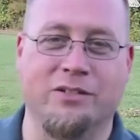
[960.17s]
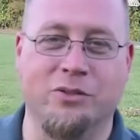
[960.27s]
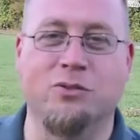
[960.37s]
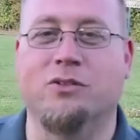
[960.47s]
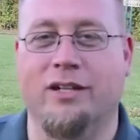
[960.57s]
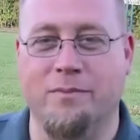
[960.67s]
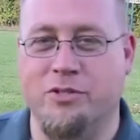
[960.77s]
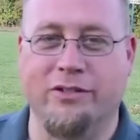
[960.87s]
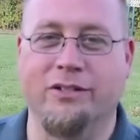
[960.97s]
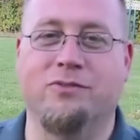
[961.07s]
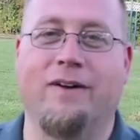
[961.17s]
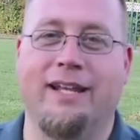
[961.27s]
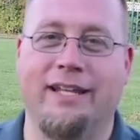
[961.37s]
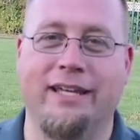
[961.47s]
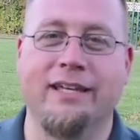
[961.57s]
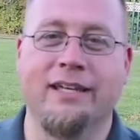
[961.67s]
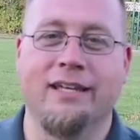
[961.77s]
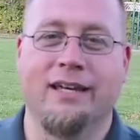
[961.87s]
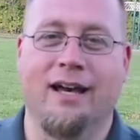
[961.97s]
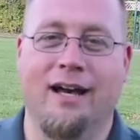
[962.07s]
Google and I'm sure you'll find it.
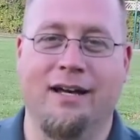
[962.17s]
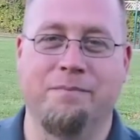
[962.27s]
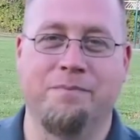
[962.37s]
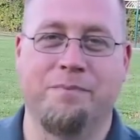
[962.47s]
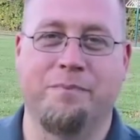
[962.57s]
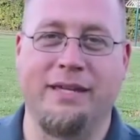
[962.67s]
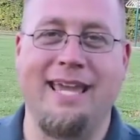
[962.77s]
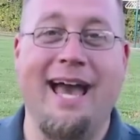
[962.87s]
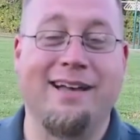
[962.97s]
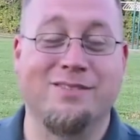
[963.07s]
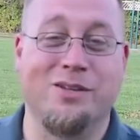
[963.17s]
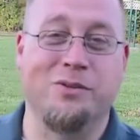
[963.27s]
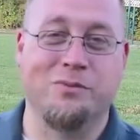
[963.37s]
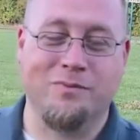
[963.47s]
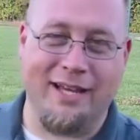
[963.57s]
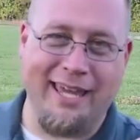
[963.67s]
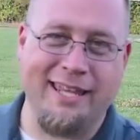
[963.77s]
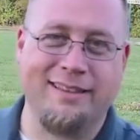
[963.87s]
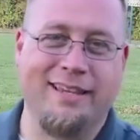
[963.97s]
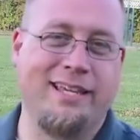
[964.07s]
But yeah, so
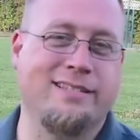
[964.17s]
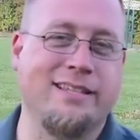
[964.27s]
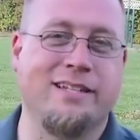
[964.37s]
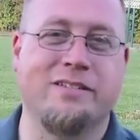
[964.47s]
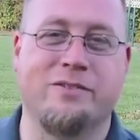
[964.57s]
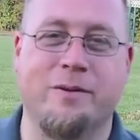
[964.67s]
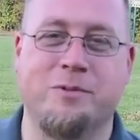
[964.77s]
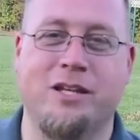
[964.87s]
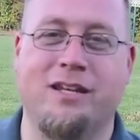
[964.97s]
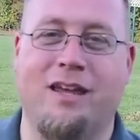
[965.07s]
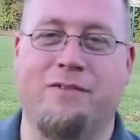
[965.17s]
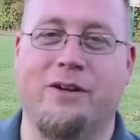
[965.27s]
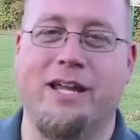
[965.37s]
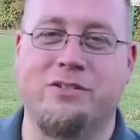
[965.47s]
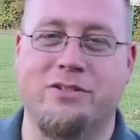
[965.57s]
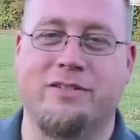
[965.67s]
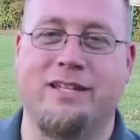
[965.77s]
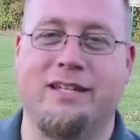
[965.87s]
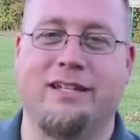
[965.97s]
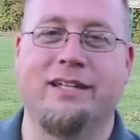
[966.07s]
again, links in the description if you're
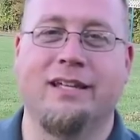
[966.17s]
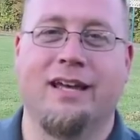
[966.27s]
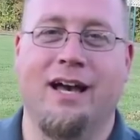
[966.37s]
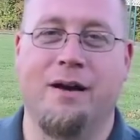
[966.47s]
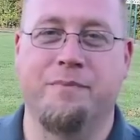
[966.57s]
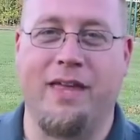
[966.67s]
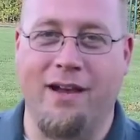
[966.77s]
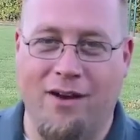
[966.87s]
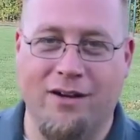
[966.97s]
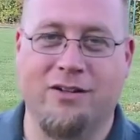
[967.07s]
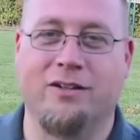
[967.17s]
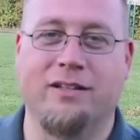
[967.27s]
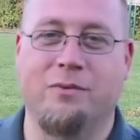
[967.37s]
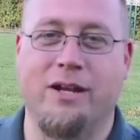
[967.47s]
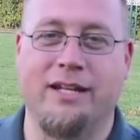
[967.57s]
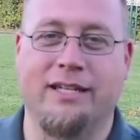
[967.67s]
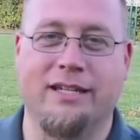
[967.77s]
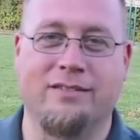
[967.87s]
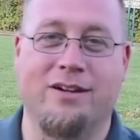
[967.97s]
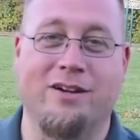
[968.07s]
interested. They are currently running a
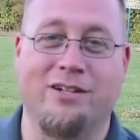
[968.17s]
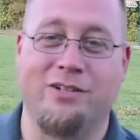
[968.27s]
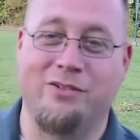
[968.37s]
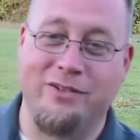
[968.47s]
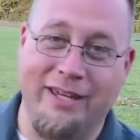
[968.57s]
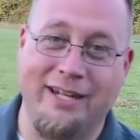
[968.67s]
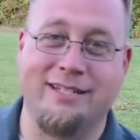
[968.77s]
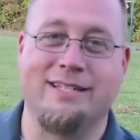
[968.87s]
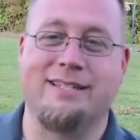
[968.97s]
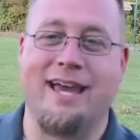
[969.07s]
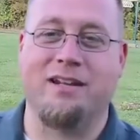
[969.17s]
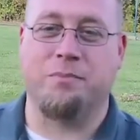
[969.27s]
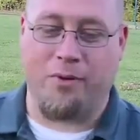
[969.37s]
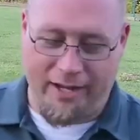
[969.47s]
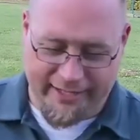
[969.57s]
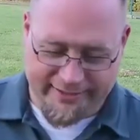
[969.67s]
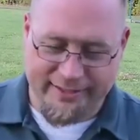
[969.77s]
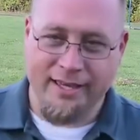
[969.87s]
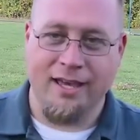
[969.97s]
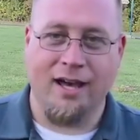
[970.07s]
Kickstarter. You do get a discounted price.
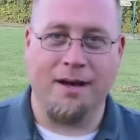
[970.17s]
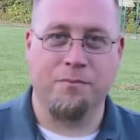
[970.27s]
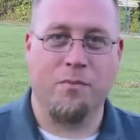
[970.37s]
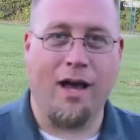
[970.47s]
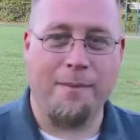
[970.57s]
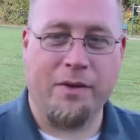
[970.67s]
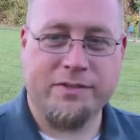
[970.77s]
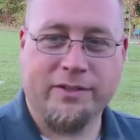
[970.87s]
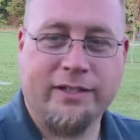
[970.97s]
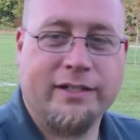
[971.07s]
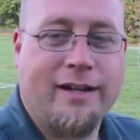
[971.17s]
I'm also gonna